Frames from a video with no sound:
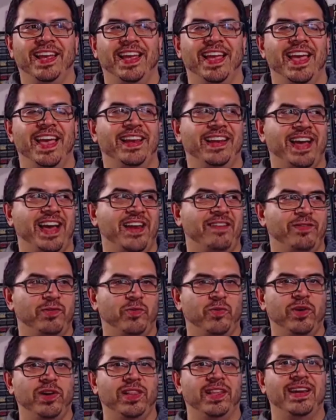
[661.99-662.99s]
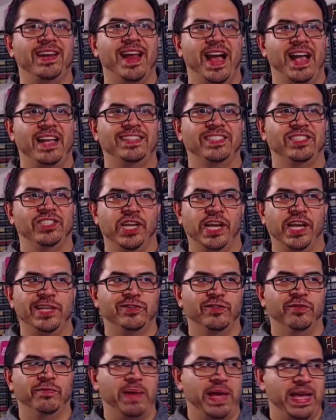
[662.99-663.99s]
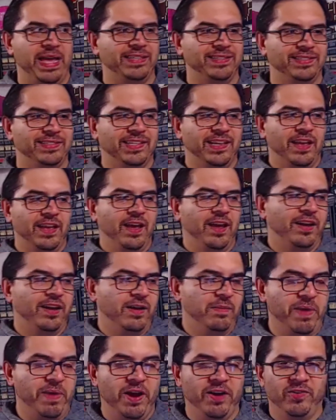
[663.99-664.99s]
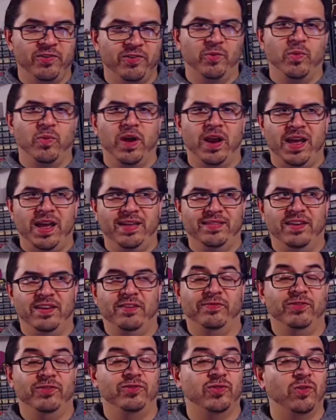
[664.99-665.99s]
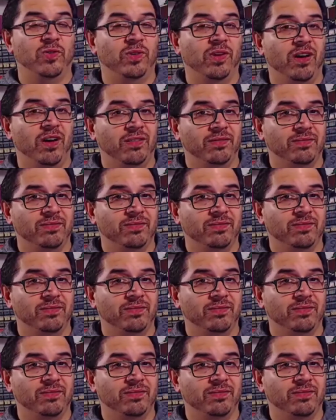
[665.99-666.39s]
and kind of a really nice change of pace compared to what I had done for so long.